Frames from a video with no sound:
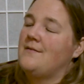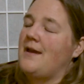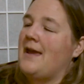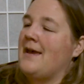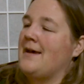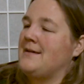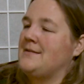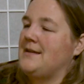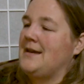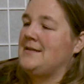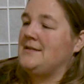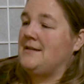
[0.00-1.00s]
and
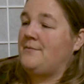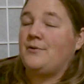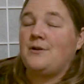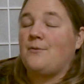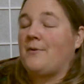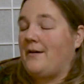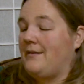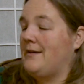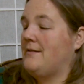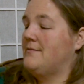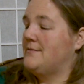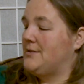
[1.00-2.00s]
it did pretty well
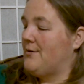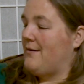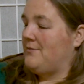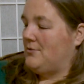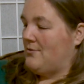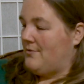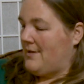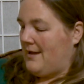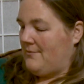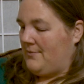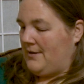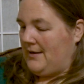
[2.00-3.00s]
here, so I would grow
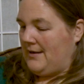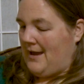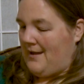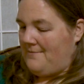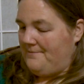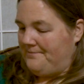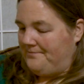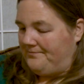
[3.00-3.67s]
that one again.